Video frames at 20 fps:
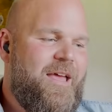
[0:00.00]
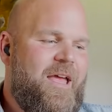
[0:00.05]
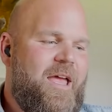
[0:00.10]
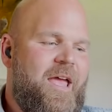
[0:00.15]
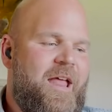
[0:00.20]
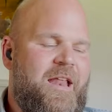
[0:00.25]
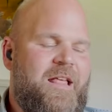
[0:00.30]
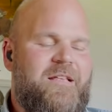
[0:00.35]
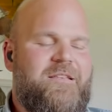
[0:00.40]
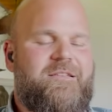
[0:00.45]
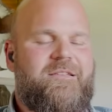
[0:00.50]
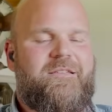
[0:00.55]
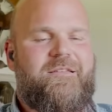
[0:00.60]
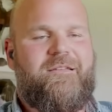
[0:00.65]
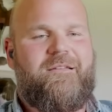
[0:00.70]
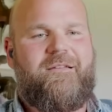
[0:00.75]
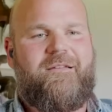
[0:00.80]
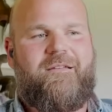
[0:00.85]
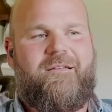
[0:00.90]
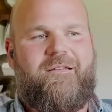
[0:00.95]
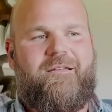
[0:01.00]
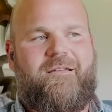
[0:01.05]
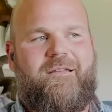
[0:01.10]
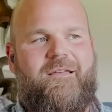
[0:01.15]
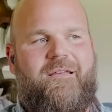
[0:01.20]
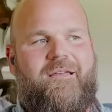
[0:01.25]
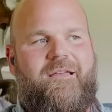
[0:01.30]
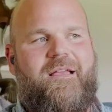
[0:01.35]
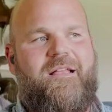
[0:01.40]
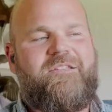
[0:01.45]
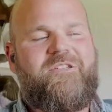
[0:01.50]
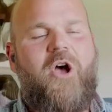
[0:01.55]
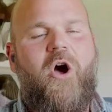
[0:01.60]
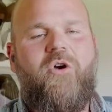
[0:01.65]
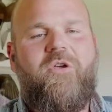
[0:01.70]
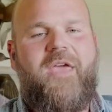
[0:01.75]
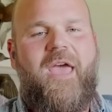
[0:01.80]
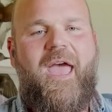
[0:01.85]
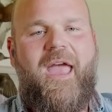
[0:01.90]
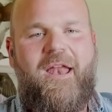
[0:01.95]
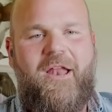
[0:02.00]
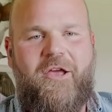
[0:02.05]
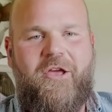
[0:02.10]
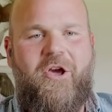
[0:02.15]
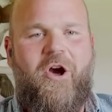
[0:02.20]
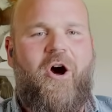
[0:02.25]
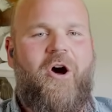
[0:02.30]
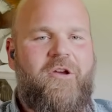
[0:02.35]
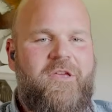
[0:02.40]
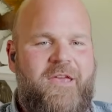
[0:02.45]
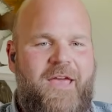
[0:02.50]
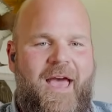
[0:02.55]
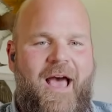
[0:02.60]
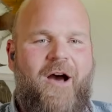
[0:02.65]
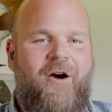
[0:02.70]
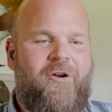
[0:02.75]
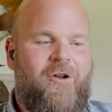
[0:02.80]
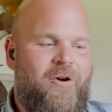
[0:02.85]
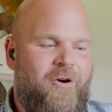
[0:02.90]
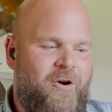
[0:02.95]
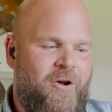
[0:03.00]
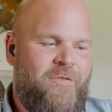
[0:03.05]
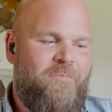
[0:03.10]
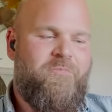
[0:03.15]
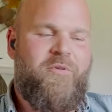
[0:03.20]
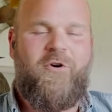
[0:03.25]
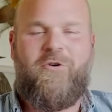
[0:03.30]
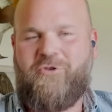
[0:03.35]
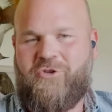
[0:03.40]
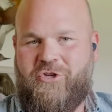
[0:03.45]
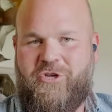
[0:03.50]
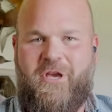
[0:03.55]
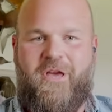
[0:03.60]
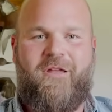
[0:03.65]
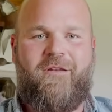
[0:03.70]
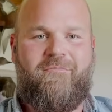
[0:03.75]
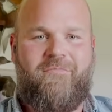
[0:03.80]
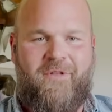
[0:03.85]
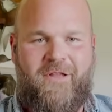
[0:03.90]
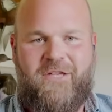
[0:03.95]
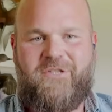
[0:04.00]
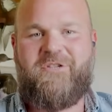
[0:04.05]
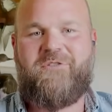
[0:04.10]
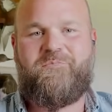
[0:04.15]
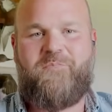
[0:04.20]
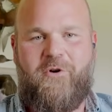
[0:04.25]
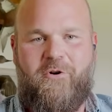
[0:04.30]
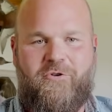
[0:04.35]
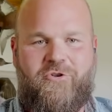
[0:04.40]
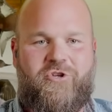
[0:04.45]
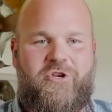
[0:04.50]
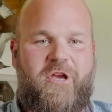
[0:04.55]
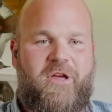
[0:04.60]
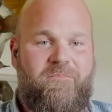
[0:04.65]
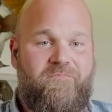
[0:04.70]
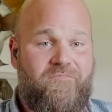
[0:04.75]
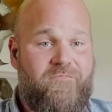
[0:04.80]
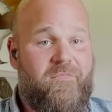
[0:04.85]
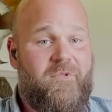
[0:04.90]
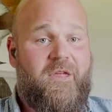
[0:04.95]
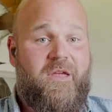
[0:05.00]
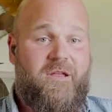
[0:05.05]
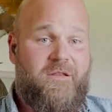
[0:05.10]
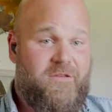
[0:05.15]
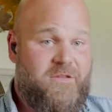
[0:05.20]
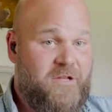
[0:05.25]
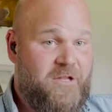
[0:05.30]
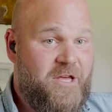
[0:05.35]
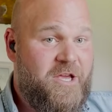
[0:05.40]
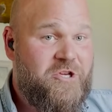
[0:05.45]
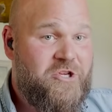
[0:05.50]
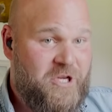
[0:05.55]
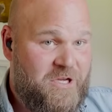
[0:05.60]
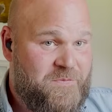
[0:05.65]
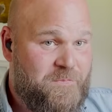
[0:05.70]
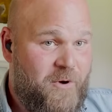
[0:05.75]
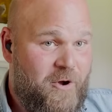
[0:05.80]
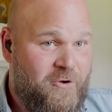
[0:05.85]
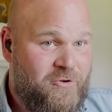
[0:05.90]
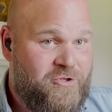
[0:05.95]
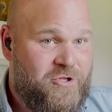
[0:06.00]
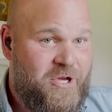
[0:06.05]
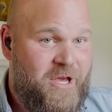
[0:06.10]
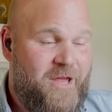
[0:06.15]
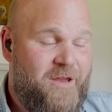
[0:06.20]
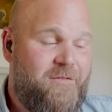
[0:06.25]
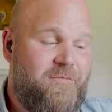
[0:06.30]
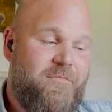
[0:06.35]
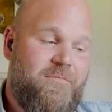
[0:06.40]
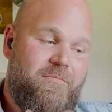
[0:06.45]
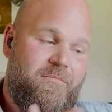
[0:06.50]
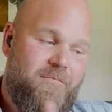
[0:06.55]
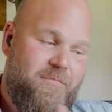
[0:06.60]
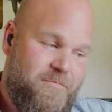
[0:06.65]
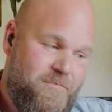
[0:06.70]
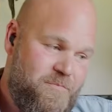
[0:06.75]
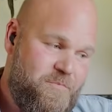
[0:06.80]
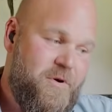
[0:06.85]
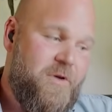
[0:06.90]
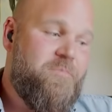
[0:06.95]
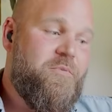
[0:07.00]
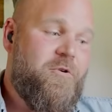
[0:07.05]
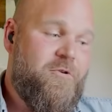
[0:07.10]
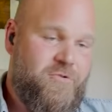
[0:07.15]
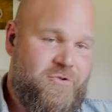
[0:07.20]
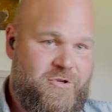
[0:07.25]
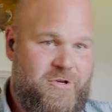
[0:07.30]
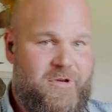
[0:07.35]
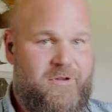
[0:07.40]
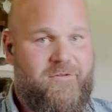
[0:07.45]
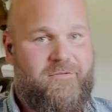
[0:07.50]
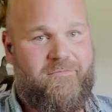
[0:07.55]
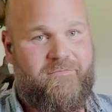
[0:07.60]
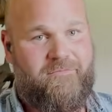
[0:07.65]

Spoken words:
And it's okay to call you out on bullshit. And this is bullshit. Delicious bullshit, but bullshit.